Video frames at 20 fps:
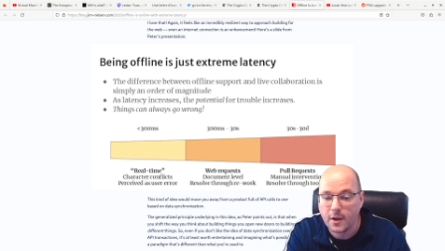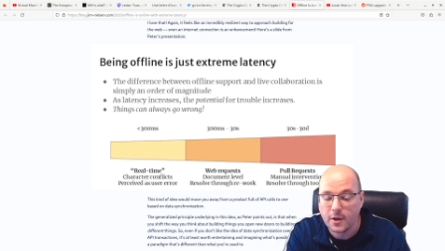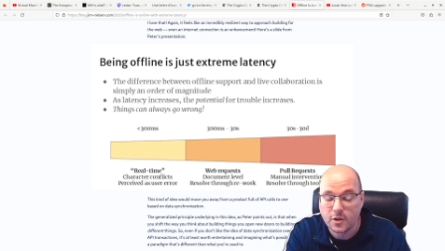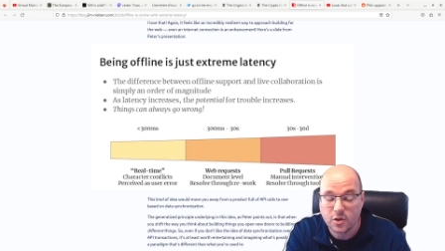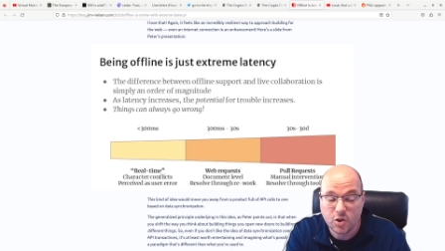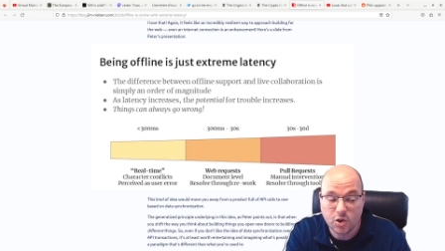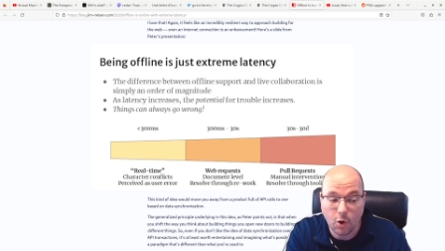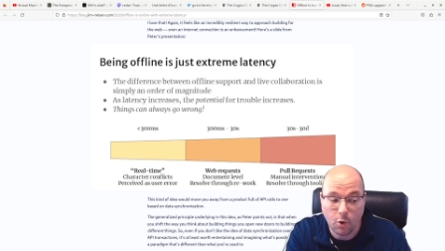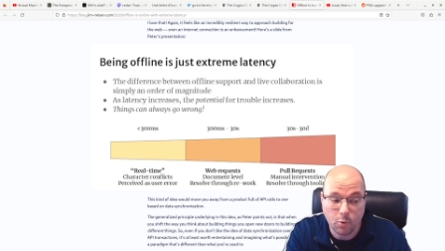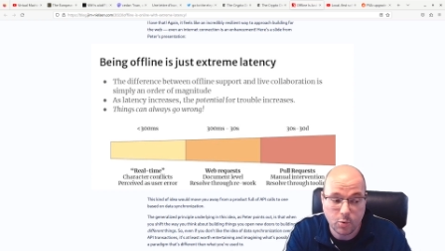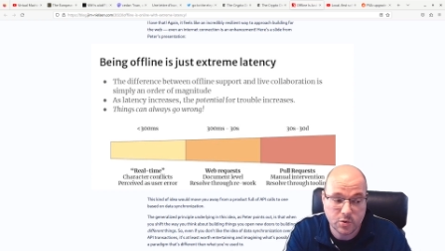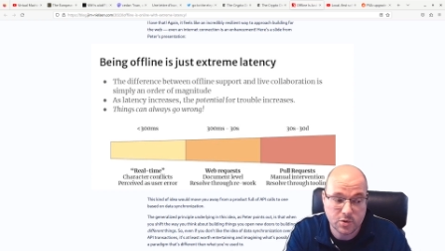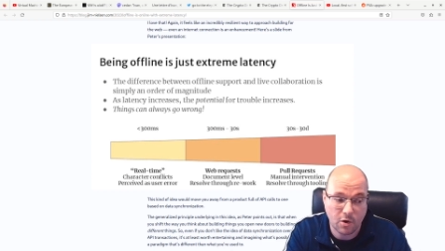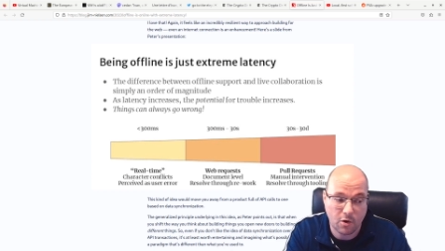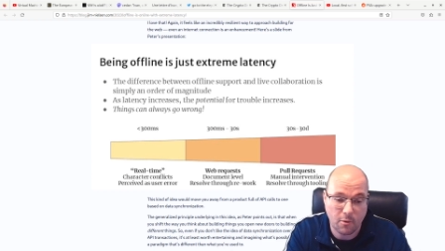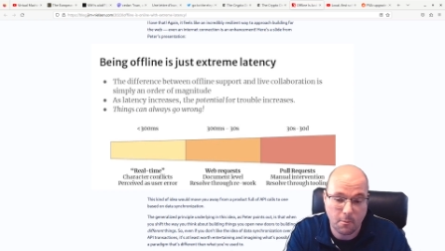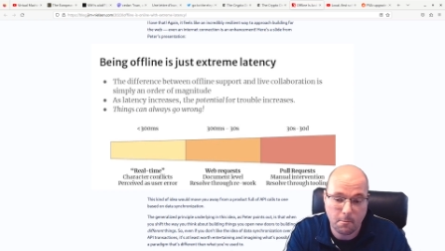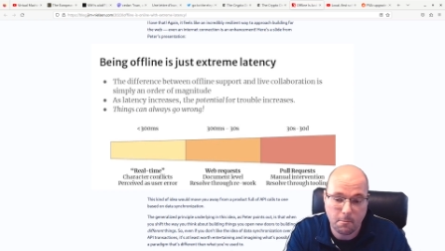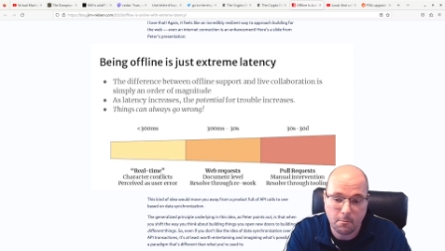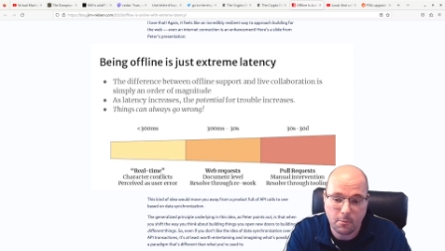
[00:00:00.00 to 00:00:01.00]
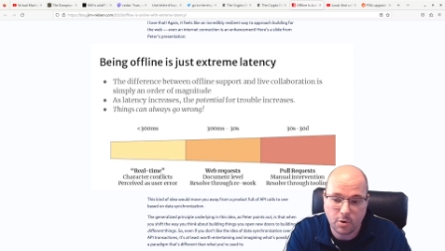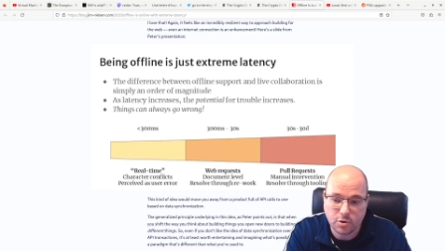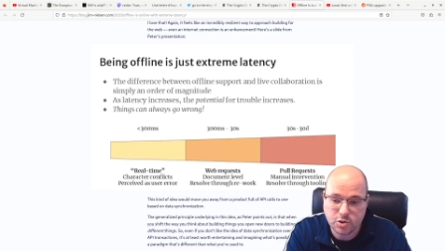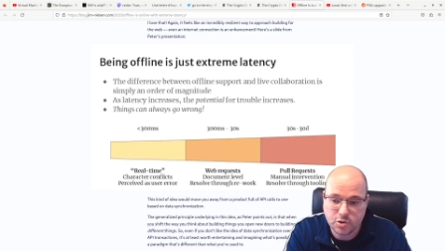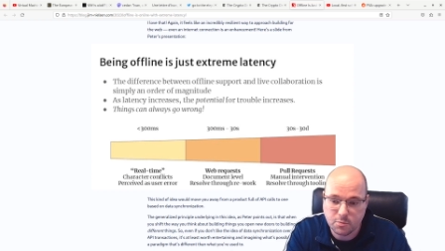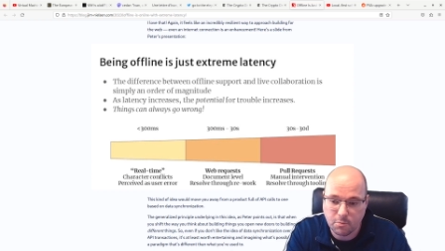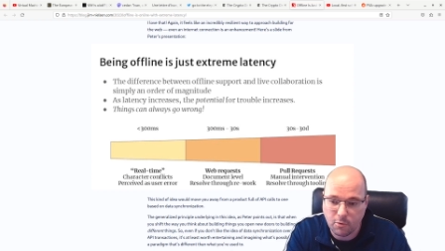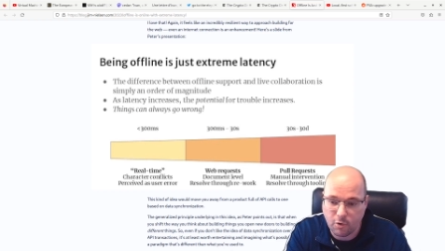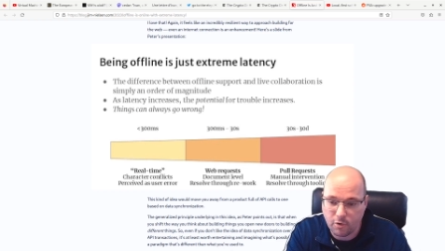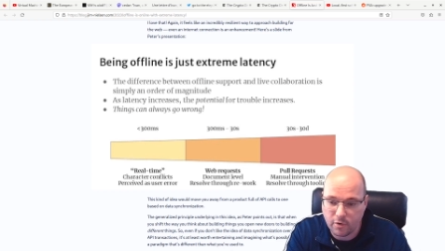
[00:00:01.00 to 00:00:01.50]
those are much
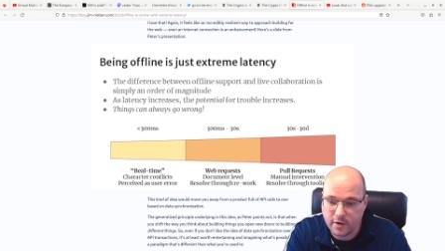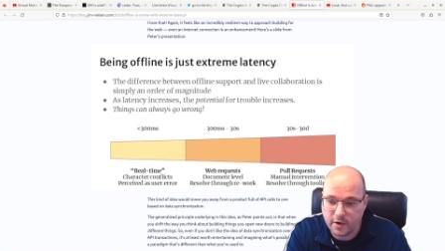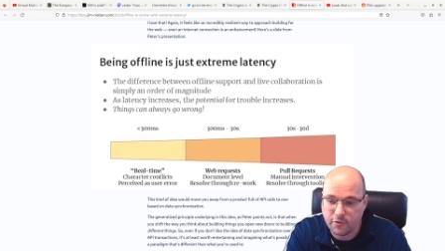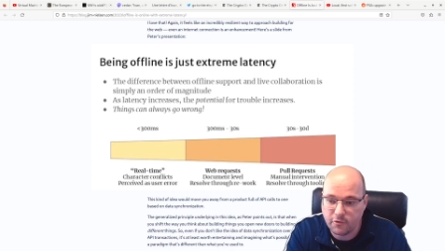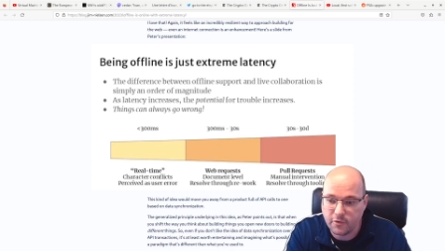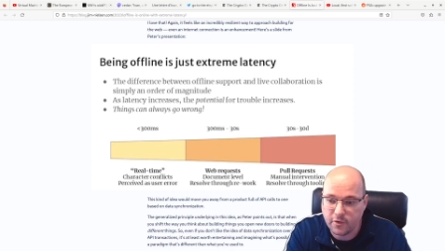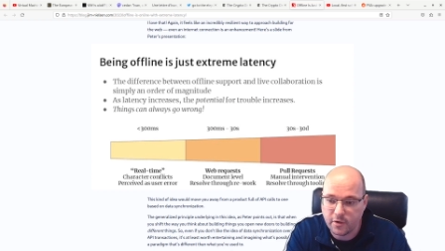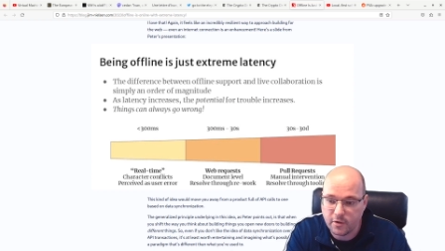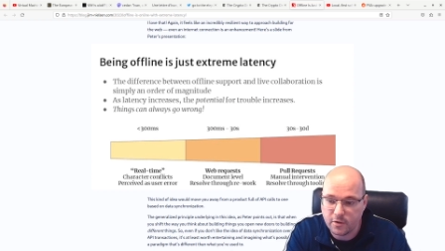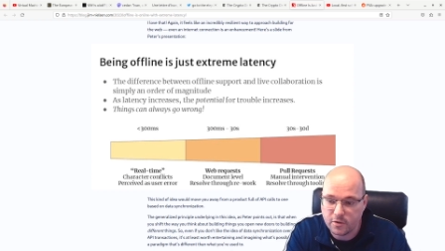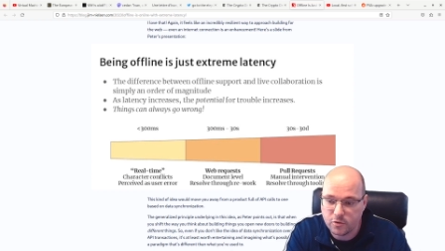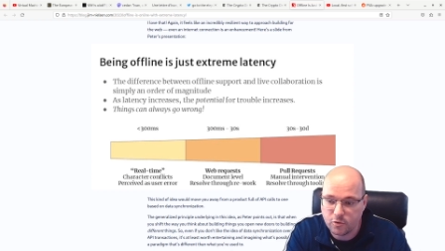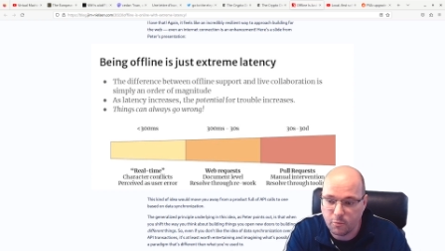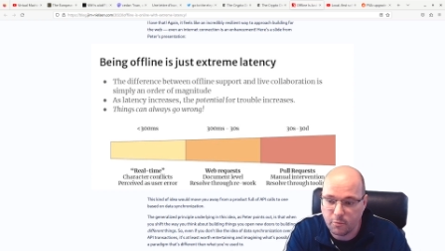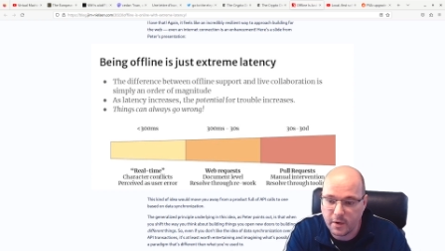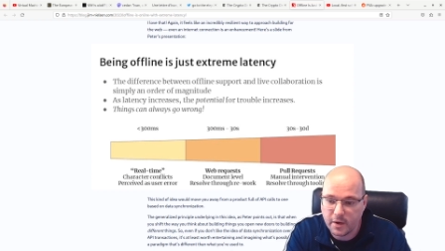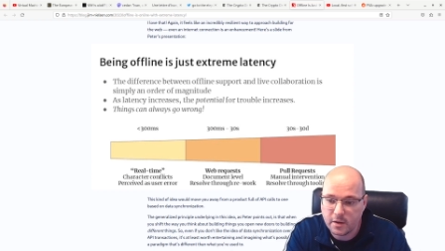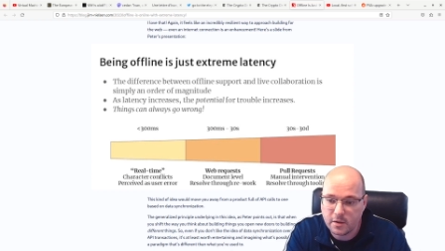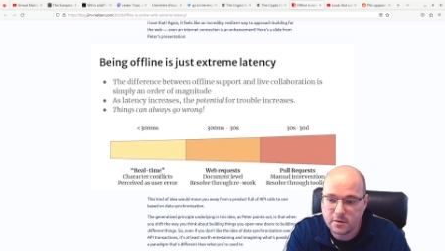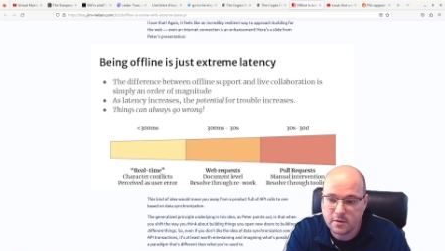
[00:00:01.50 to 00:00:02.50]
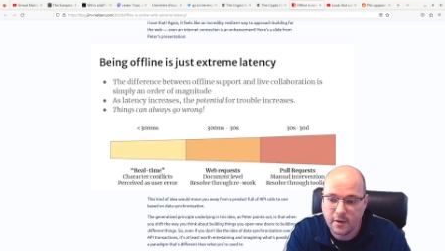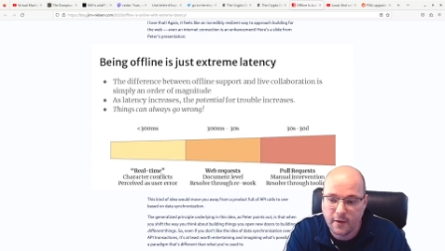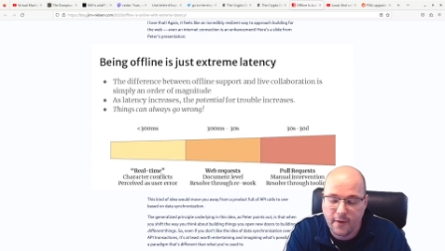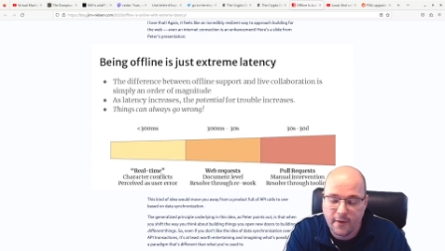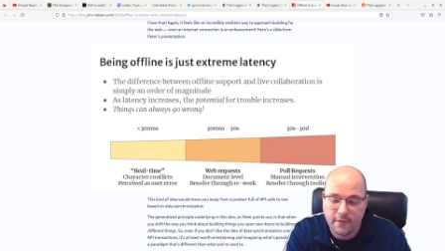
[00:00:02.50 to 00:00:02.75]
more difficult to build